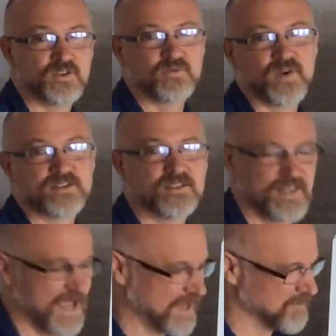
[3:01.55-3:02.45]
to the rest of
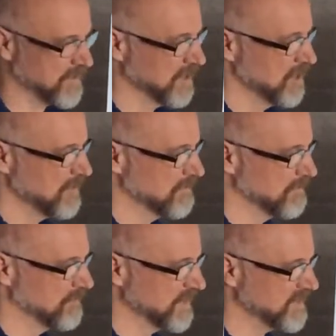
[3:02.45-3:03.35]
the atom.
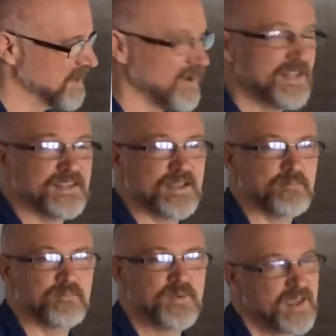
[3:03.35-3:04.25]
But they're in
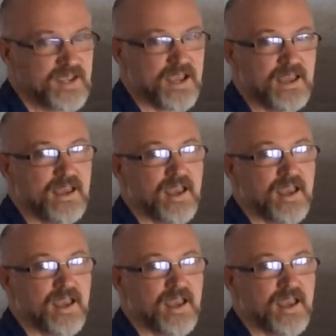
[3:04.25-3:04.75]
the big